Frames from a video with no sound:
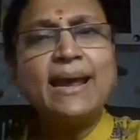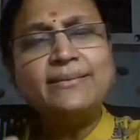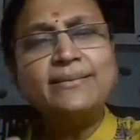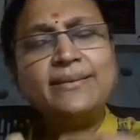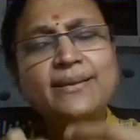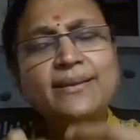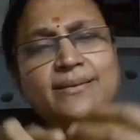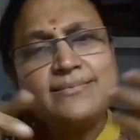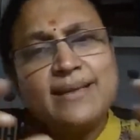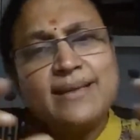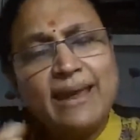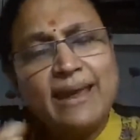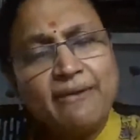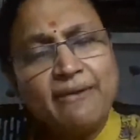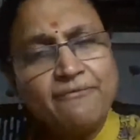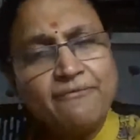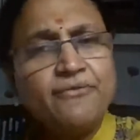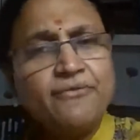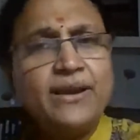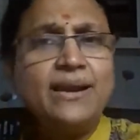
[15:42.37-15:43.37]
and there is
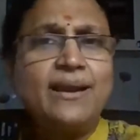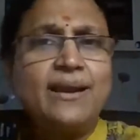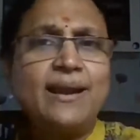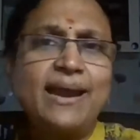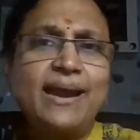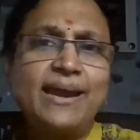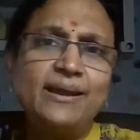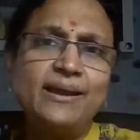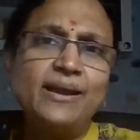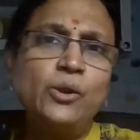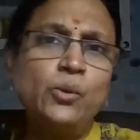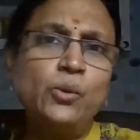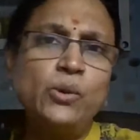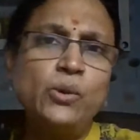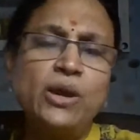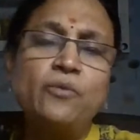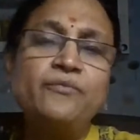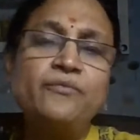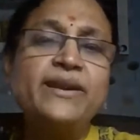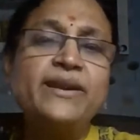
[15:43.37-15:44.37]
every
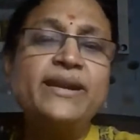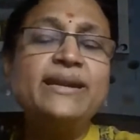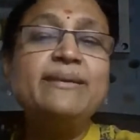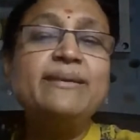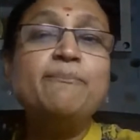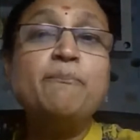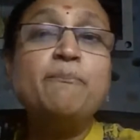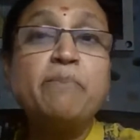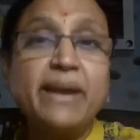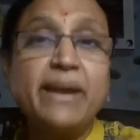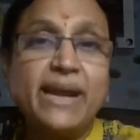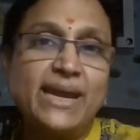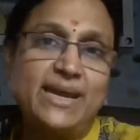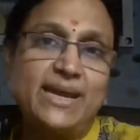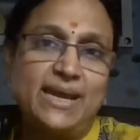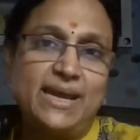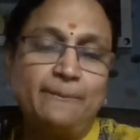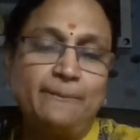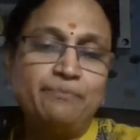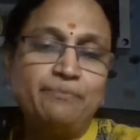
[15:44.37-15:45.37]
likelihood of it
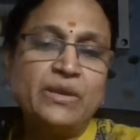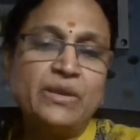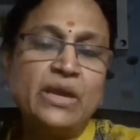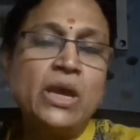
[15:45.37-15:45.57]
breaking.